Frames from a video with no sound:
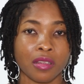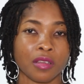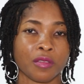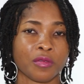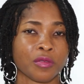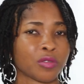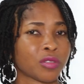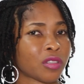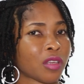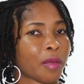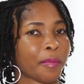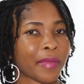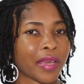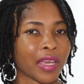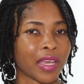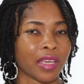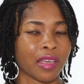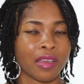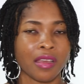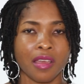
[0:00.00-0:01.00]
If you saw
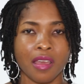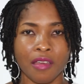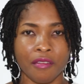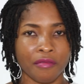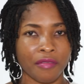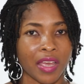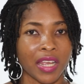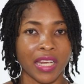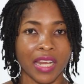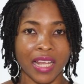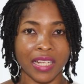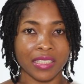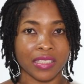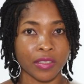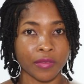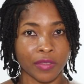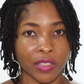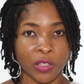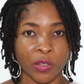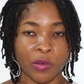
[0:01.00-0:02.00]
my
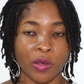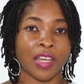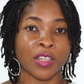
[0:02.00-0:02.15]
finance video,